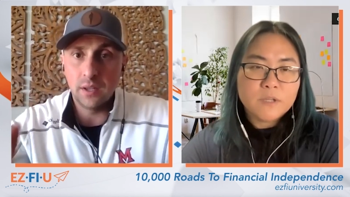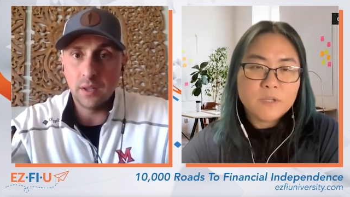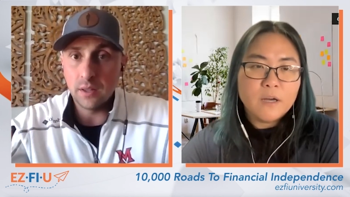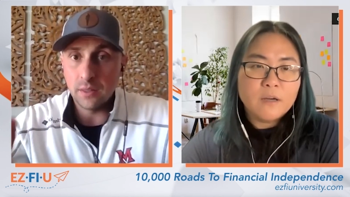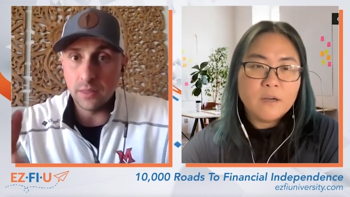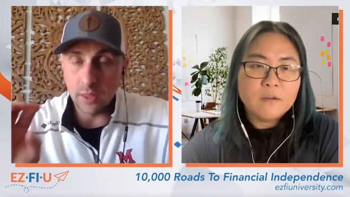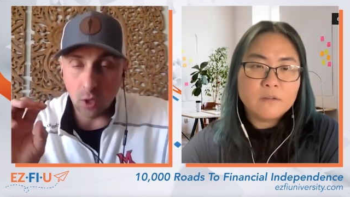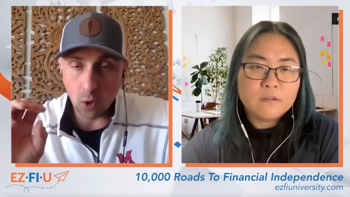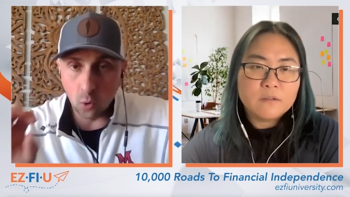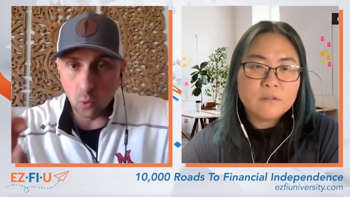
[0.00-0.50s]

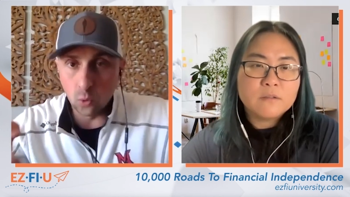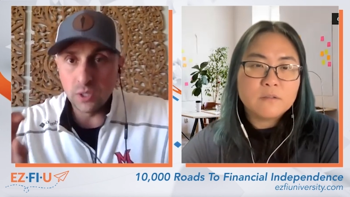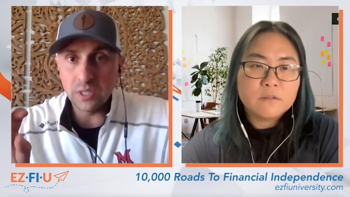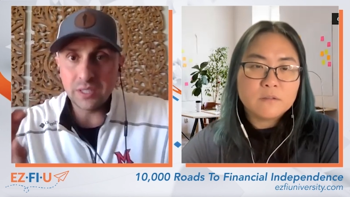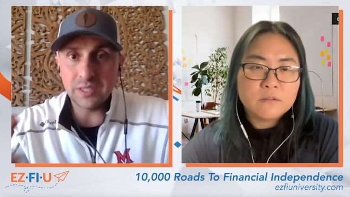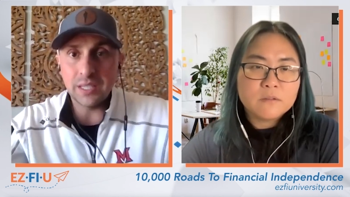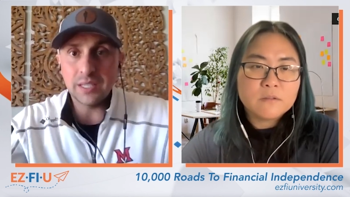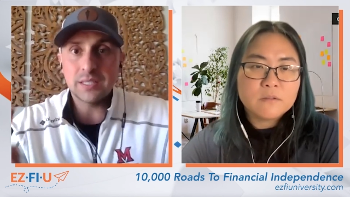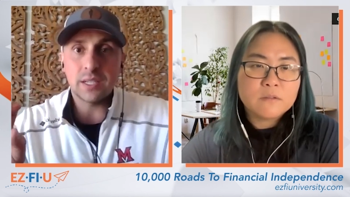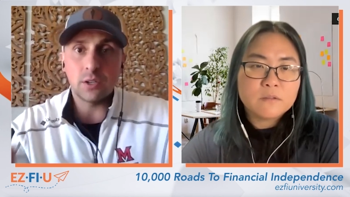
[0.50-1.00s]
Speaker 1: yeah, the
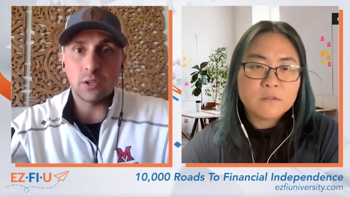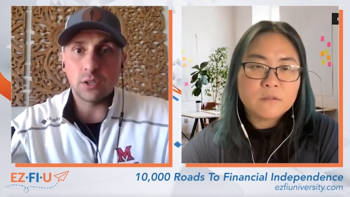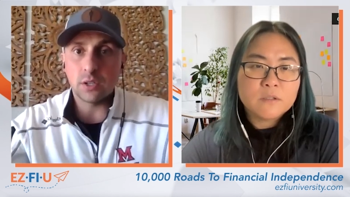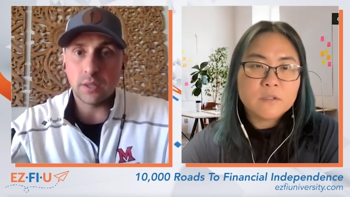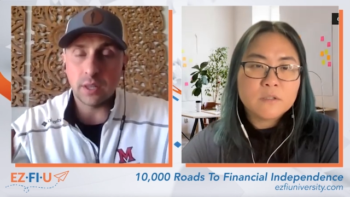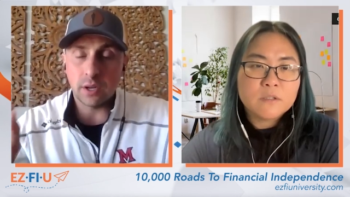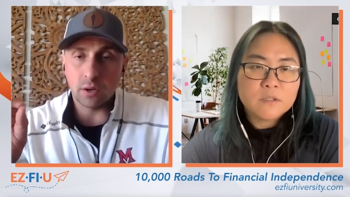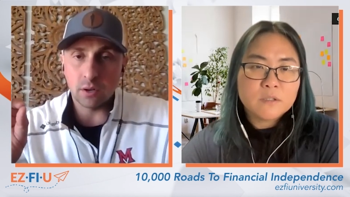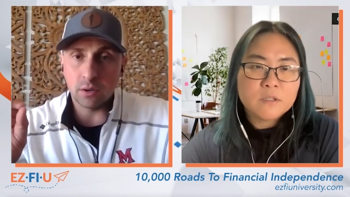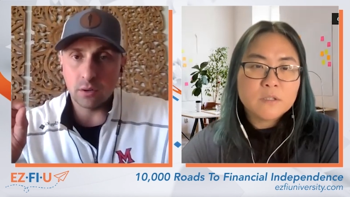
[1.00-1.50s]
only things that are,
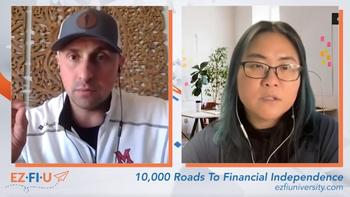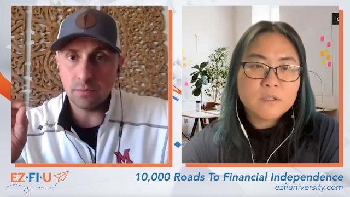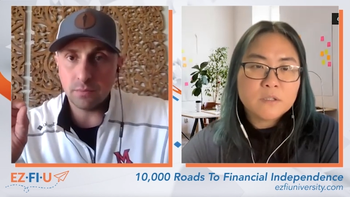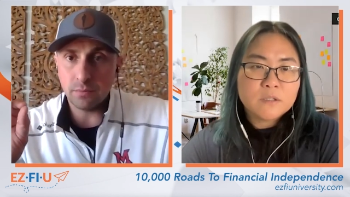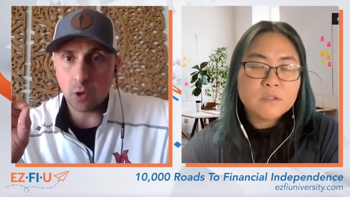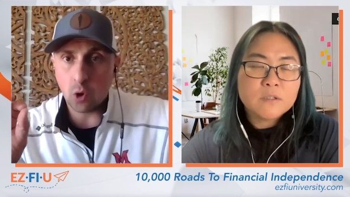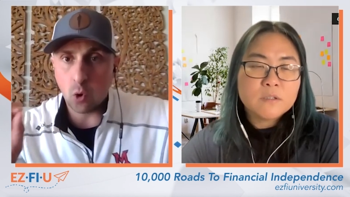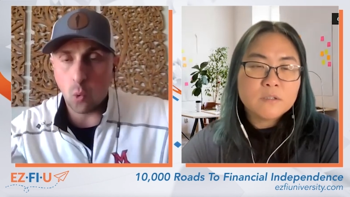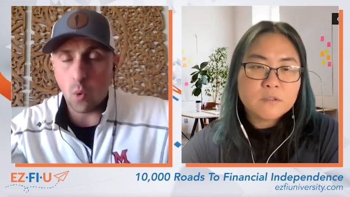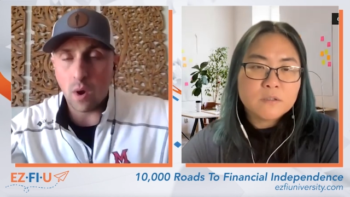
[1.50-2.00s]
that are
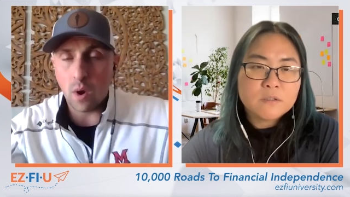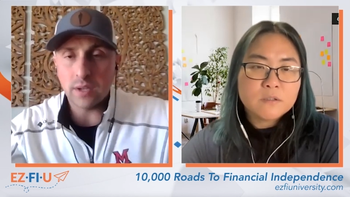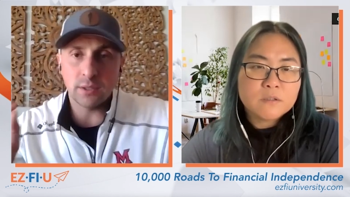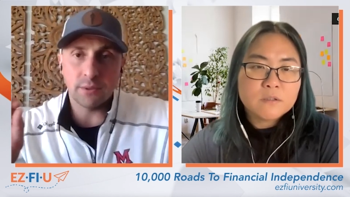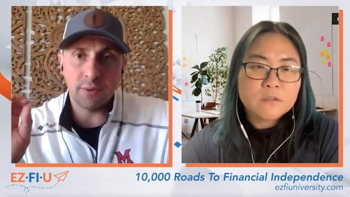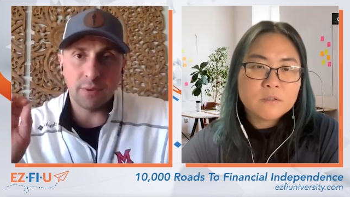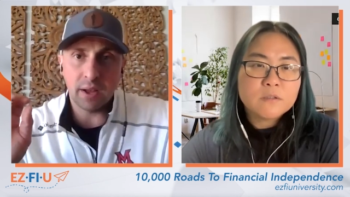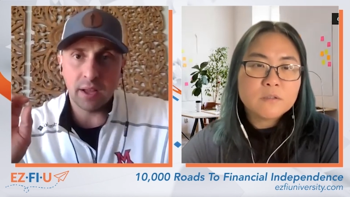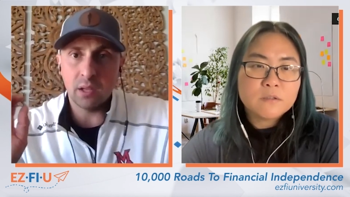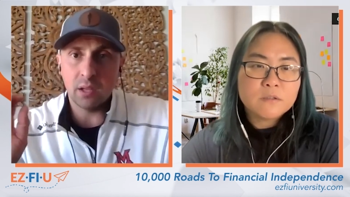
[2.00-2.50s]

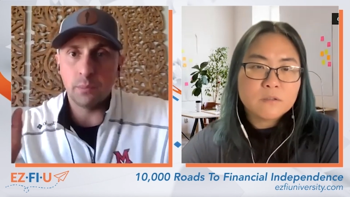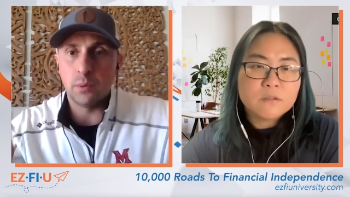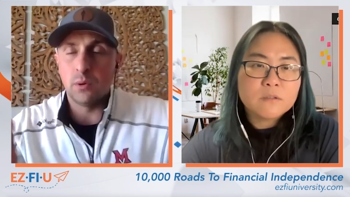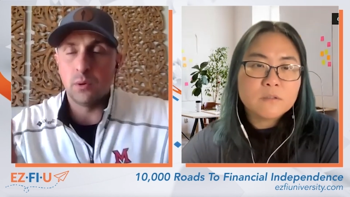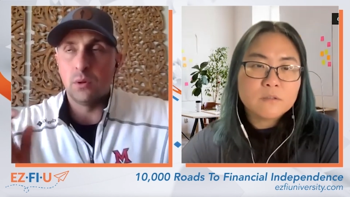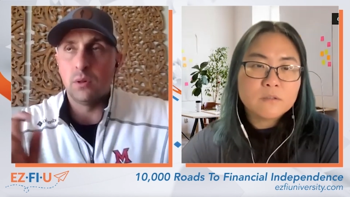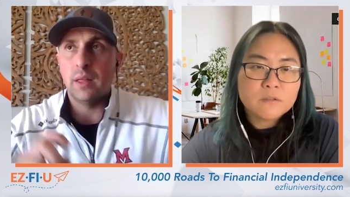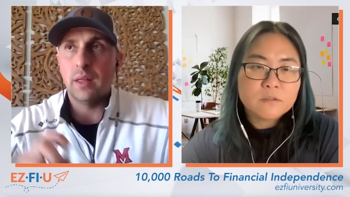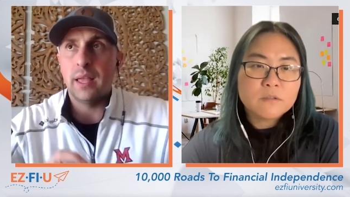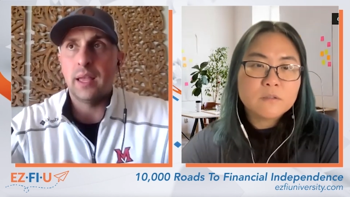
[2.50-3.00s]

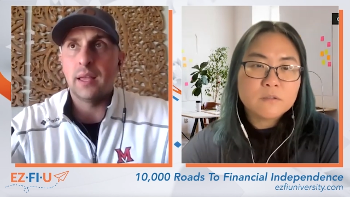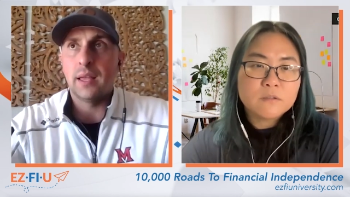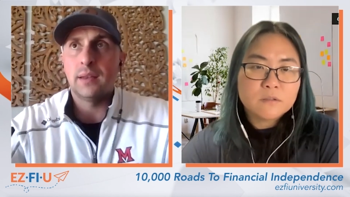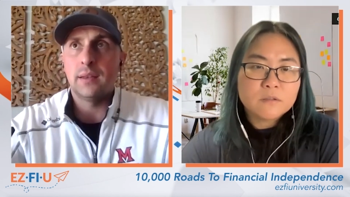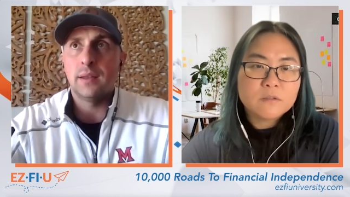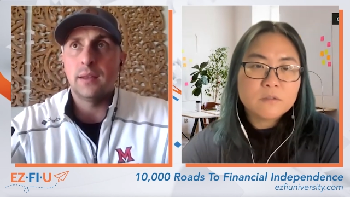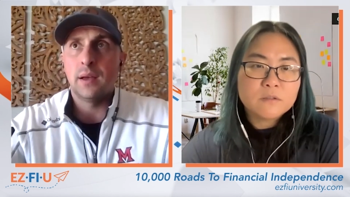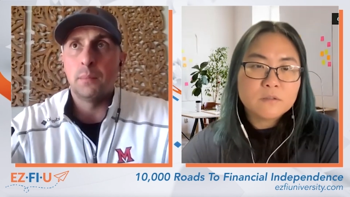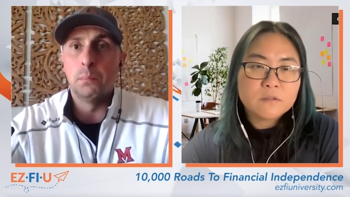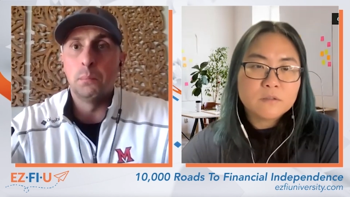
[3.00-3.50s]
quantifiable
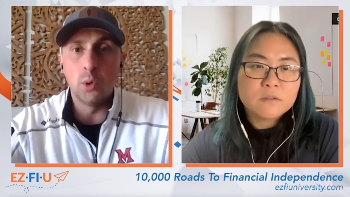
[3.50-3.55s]
and uh,